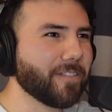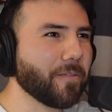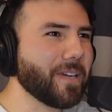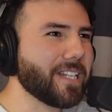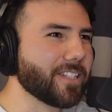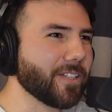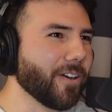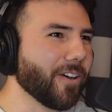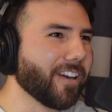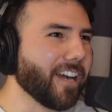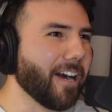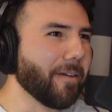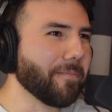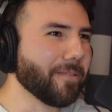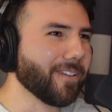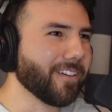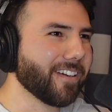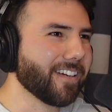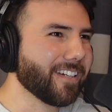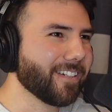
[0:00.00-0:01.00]
We stole a
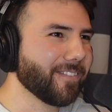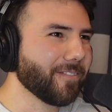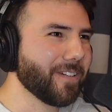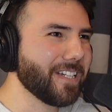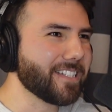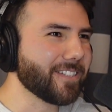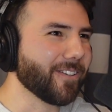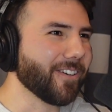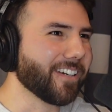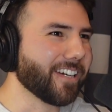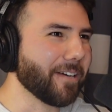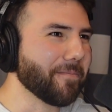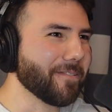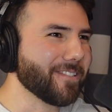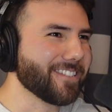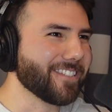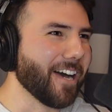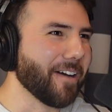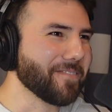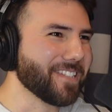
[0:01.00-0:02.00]
couple. We stole a couple
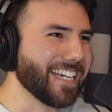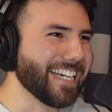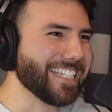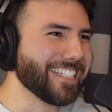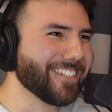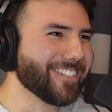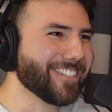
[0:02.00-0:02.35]
stop signs or